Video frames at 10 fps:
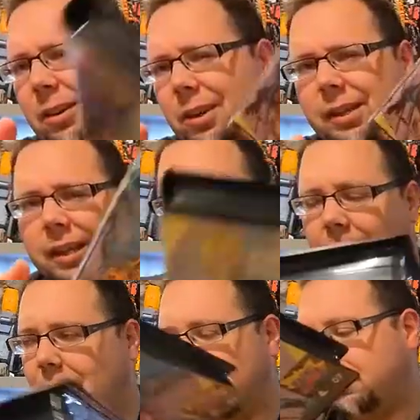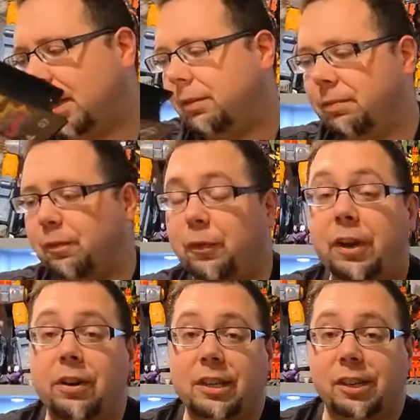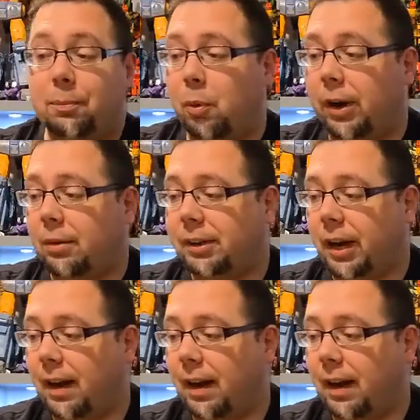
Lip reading: as I said, I figured at some point I was going to